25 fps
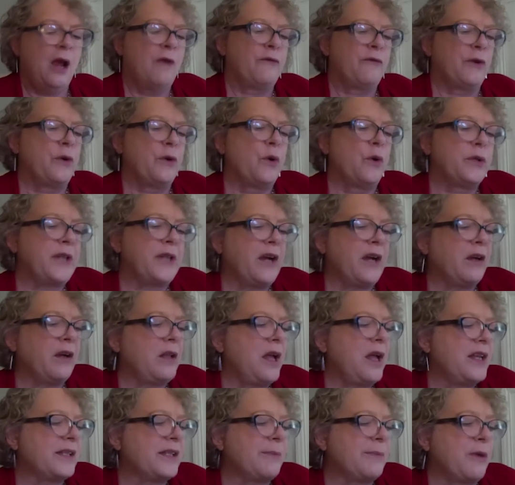for North
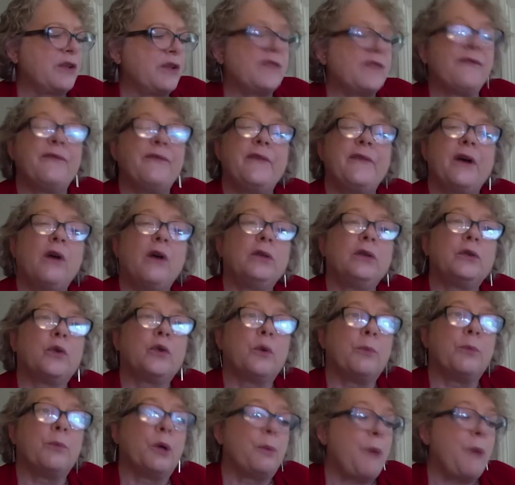Carolina's most
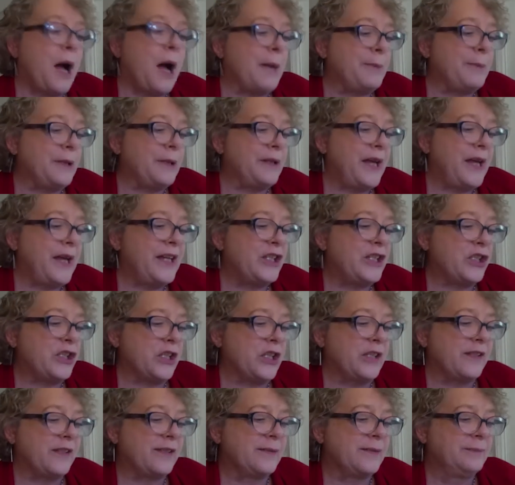vulnerable
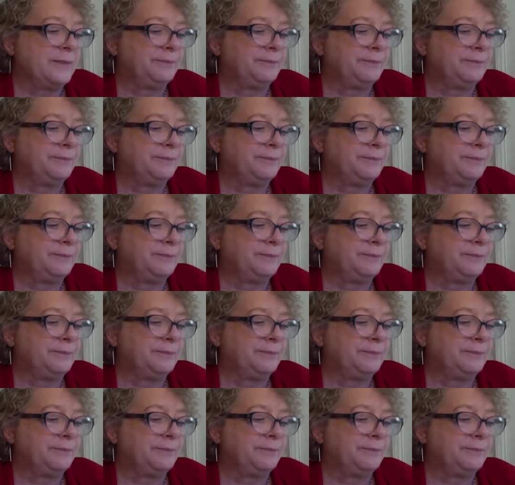populations.